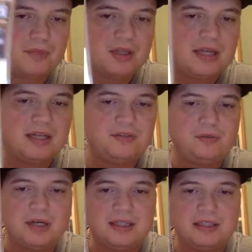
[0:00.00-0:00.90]
that is
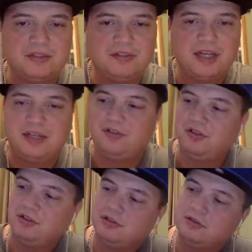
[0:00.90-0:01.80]
why in this case,
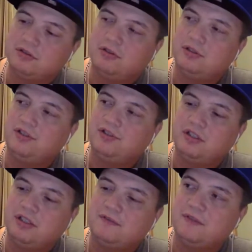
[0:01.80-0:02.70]
only
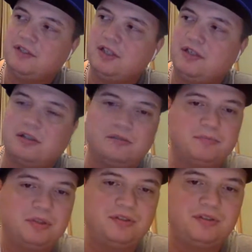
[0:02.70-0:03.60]
selling it for
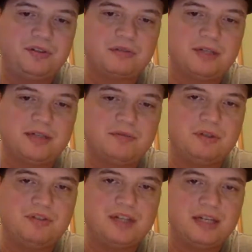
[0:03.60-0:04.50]
$10, plus the grade
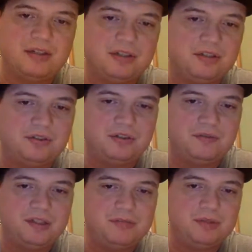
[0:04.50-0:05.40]
wasn't that good. So
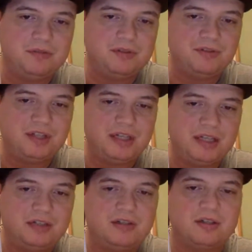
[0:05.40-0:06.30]
if anybody wants to get
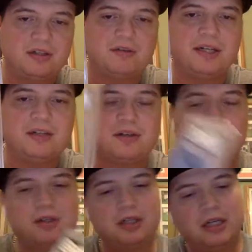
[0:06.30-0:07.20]
in on a graded
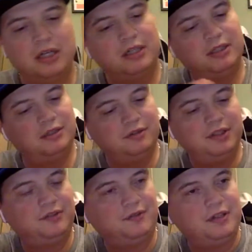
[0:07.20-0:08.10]
card,
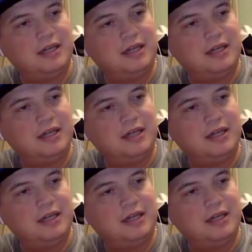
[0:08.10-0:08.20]
it's fun to